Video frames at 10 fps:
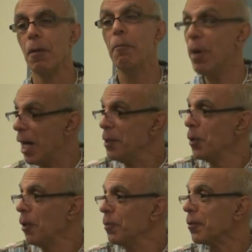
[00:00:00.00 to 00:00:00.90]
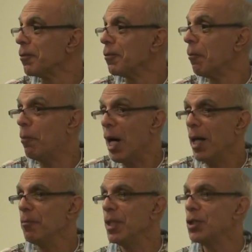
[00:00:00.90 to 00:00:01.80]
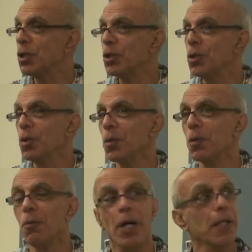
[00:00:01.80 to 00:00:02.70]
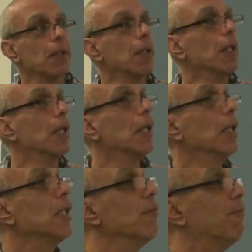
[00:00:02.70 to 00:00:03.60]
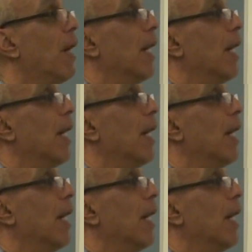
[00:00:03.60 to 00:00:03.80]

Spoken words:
Binomial. Bi means two, right? If I